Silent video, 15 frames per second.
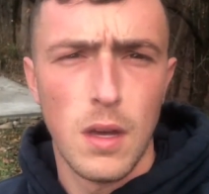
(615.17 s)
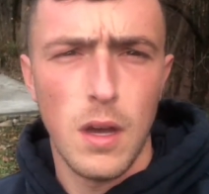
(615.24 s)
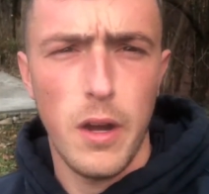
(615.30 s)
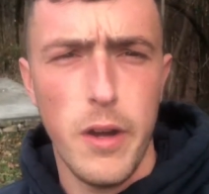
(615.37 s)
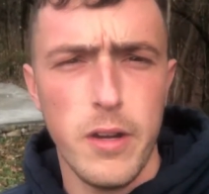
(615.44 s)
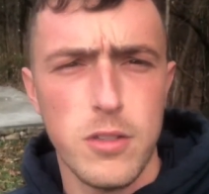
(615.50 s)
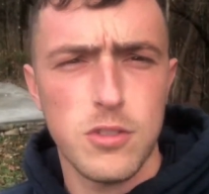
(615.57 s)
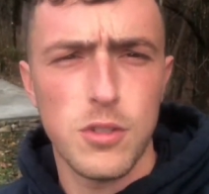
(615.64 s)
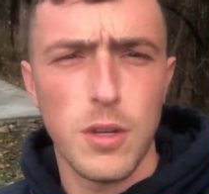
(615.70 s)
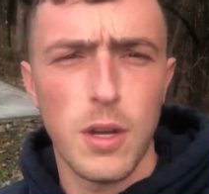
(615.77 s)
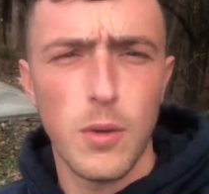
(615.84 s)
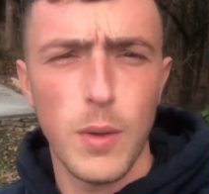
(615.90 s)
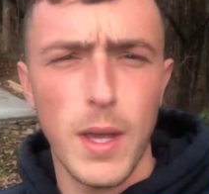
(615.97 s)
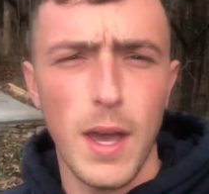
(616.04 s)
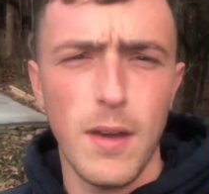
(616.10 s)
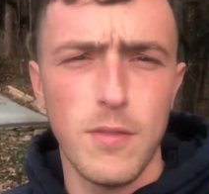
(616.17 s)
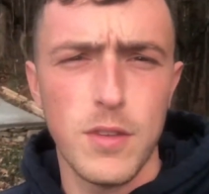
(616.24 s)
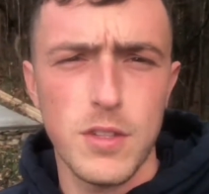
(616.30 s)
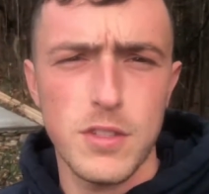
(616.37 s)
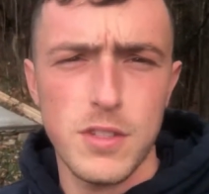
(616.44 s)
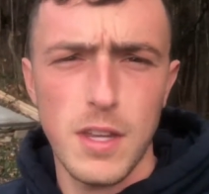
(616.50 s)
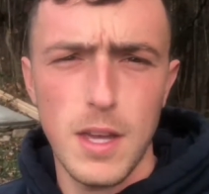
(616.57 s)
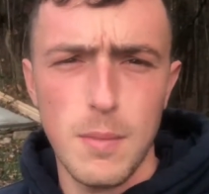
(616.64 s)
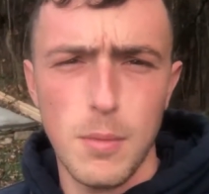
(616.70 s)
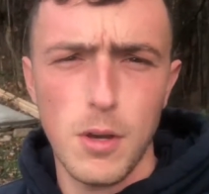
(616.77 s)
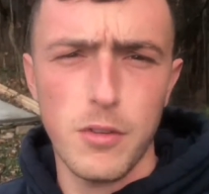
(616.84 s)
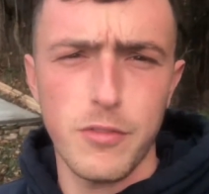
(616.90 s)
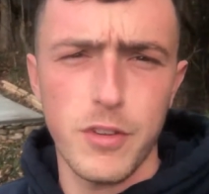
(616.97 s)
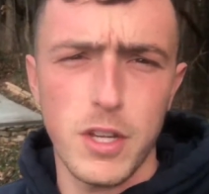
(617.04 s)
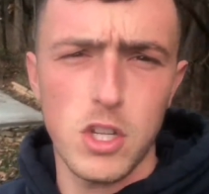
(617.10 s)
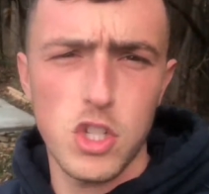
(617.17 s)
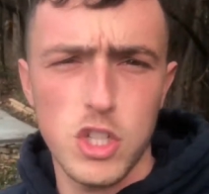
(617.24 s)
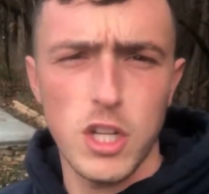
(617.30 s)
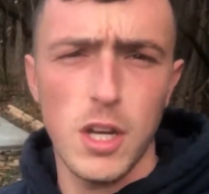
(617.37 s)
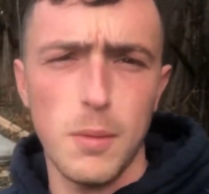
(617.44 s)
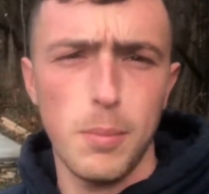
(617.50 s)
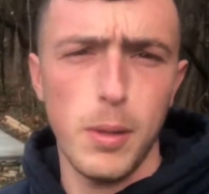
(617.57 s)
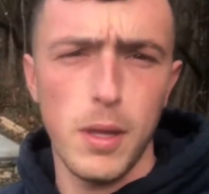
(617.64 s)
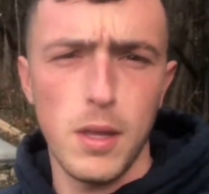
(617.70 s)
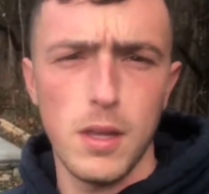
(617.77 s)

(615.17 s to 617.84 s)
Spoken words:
Alright, so here we have the slab all finished up,